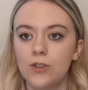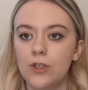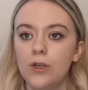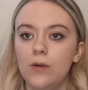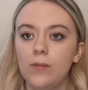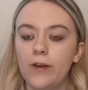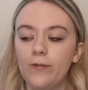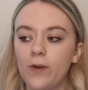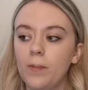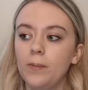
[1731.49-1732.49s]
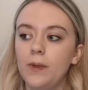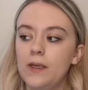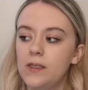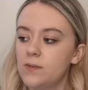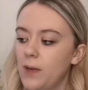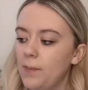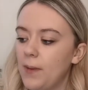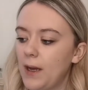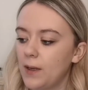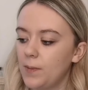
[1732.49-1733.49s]
to my front piece, my
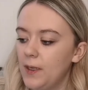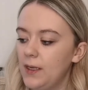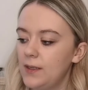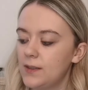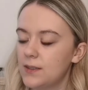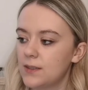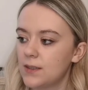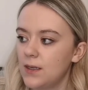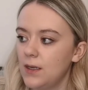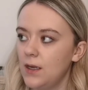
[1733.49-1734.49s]
back piece,